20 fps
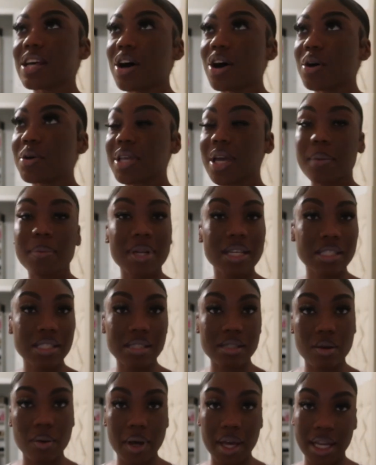so yep, let's
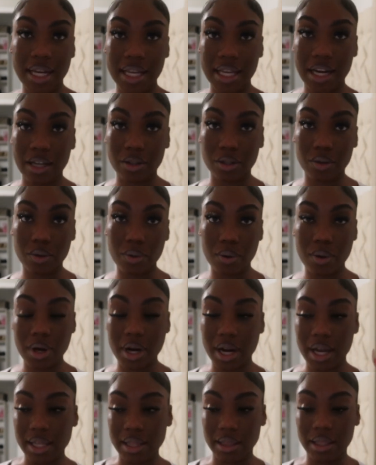just go ahead and get out the door
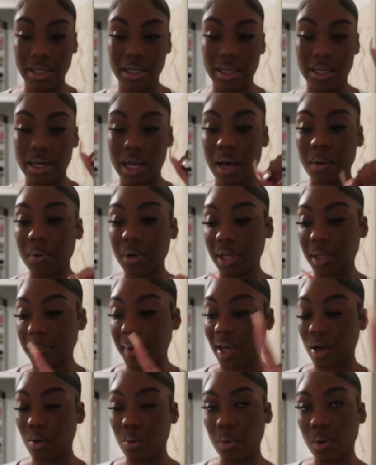and then I will get back